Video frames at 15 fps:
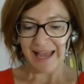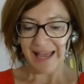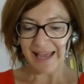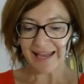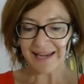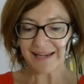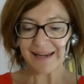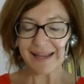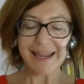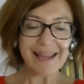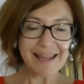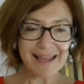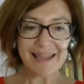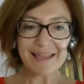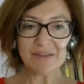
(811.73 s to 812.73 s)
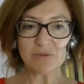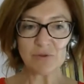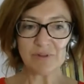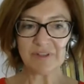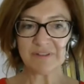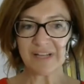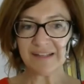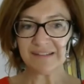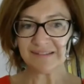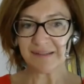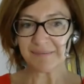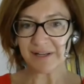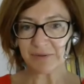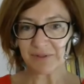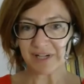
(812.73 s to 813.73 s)
And again, to discuss
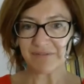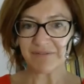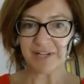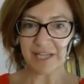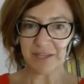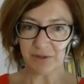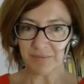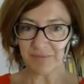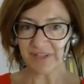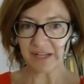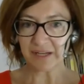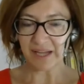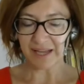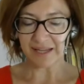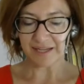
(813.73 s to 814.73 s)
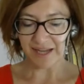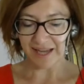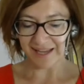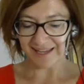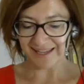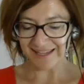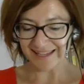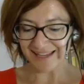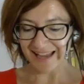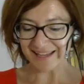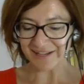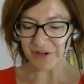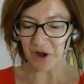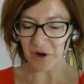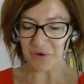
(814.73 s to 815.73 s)
about referendums,
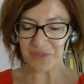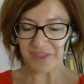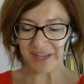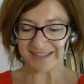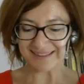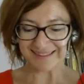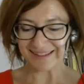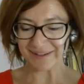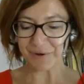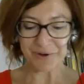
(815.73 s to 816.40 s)
I know that,